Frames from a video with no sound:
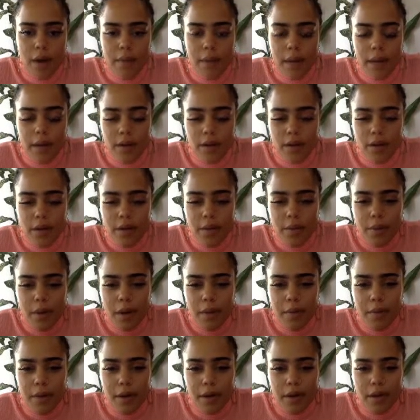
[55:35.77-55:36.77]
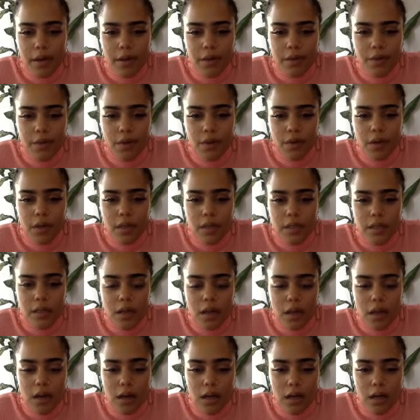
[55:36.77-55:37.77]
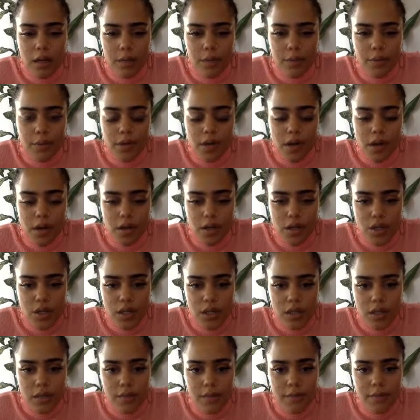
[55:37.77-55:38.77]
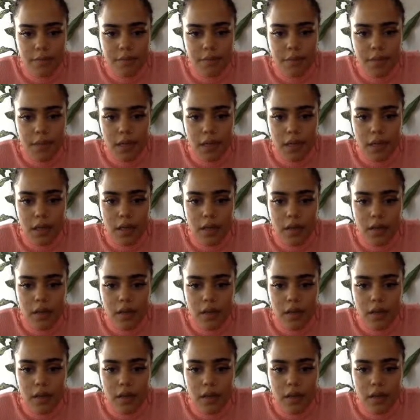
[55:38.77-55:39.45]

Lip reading: know they primarily focus on production, but